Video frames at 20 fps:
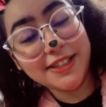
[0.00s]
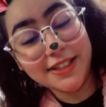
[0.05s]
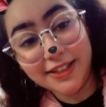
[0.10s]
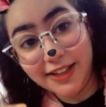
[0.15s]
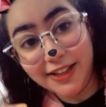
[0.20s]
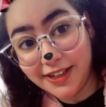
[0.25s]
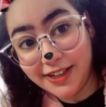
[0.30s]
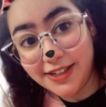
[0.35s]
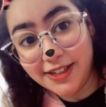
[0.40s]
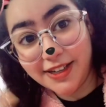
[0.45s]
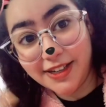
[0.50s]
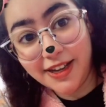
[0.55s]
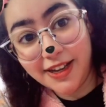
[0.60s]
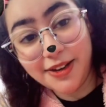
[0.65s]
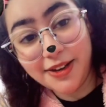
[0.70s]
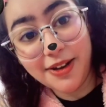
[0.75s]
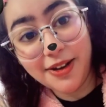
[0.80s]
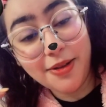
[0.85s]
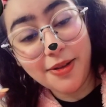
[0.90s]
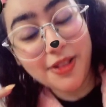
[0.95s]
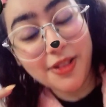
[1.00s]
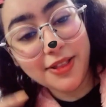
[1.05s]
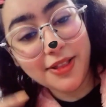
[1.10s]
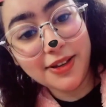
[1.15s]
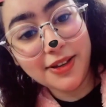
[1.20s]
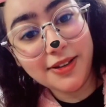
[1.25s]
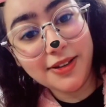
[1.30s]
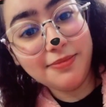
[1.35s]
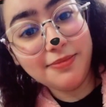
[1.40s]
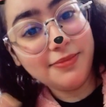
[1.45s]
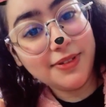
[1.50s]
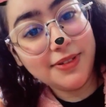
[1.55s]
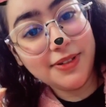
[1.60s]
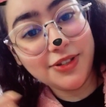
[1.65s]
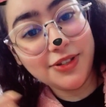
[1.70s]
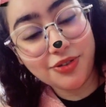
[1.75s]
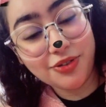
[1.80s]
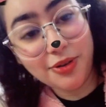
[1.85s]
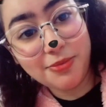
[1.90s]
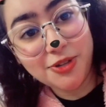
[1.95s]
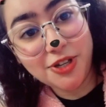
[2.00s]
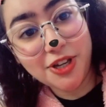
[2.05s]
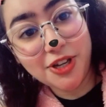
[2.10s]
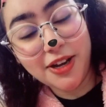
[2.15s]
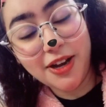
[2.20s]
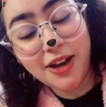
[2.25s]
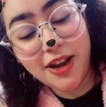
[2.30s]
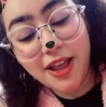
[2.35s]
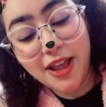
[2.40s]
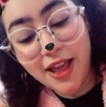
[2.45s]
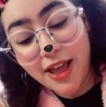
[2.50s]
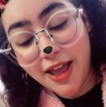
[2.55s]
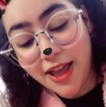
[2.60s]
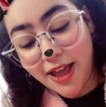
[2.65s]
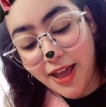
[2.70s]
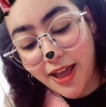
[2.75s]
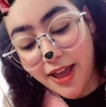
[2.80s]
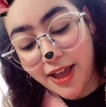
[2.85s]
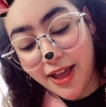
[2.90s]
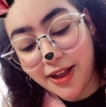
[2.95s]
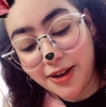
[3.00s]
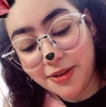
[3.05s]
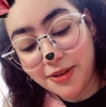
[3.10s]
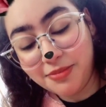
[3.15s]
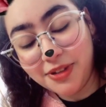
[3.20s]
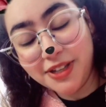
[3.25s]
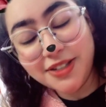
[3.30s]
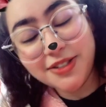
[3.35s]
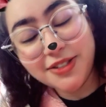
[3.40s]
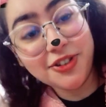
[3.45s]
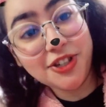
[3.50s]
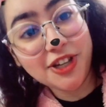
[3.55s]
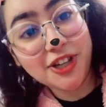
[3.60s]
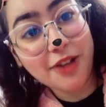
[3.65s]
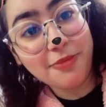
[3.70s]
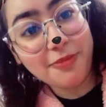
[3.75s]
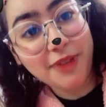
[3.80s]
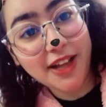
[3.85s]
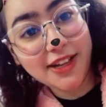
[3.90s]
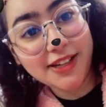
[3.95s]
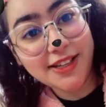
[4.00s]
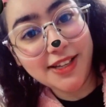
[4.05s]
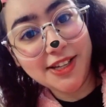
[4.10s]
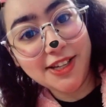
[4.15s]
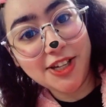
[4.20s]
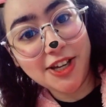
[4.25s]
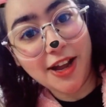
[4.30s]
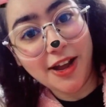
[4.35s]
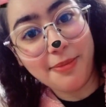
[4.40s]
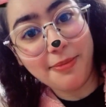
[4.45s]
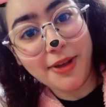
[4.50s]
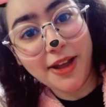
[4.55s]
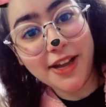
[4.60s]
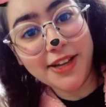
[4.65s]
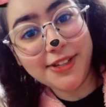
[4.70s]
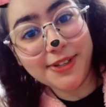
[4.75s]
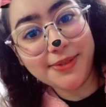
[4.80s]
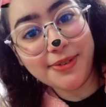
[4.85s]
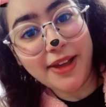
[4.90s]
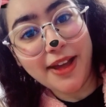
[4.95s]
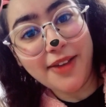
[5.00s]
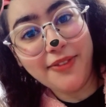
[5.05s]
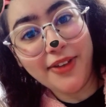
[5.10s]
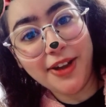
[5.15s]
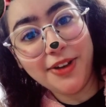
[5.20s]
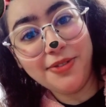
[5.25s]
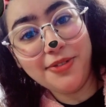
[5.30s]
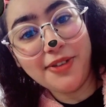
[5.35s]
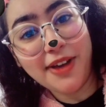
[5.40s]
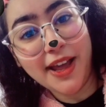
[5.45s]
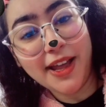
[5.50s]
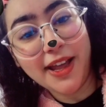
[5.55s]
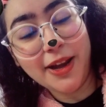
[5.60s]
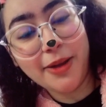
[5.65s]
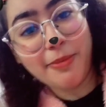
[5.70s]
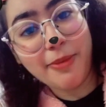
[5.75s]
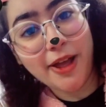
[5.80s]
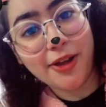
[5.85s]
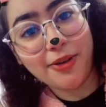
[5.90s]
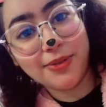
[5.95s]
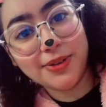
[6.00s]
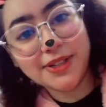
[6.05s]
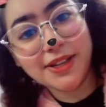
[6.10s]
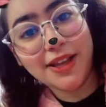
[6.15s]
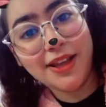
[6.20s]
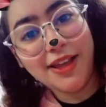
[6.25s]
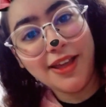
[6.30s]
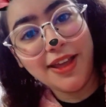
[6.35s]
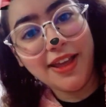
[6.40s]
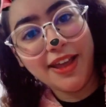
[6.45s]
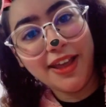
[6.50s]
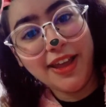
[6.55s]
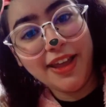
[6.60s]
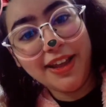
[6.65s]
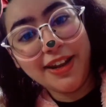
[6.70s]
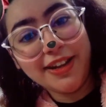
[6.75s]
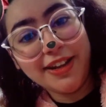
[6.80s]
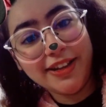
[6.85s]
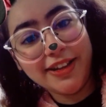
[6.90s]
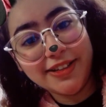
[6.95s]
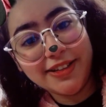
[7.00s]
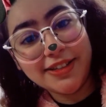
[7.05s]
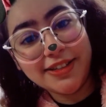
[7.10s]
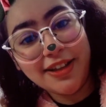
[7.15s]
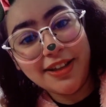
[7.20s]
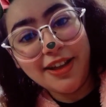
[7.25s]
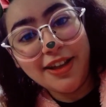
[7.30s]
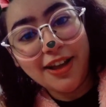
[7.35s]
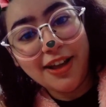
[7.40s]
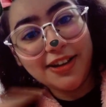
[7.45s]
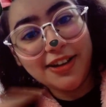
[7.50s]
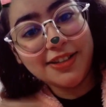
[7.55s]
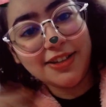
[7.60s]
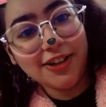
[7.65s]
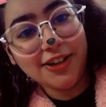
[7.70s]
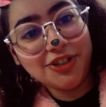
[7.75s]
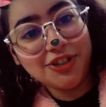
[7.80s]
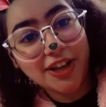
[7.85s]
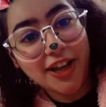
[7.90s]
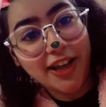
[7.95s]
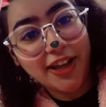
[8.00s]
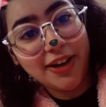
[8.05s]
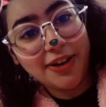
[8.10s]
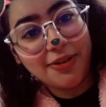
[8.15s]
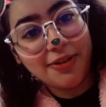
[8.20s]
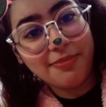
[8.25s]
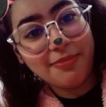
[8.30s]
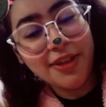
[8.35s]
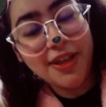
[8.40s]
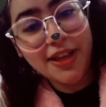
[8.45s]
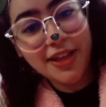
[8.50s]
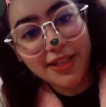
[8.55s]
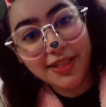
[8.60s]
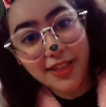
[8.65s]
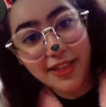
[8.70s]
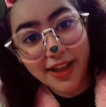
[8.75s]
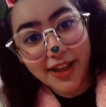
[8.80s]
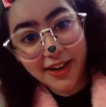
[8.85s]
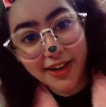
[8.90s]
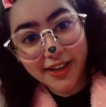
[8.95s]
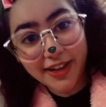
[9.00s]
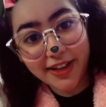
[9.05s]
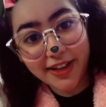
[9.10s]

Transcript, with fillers: is linked in the description. And please go check out my Etsy shop. I do have a new item out. It is a nostalgic item that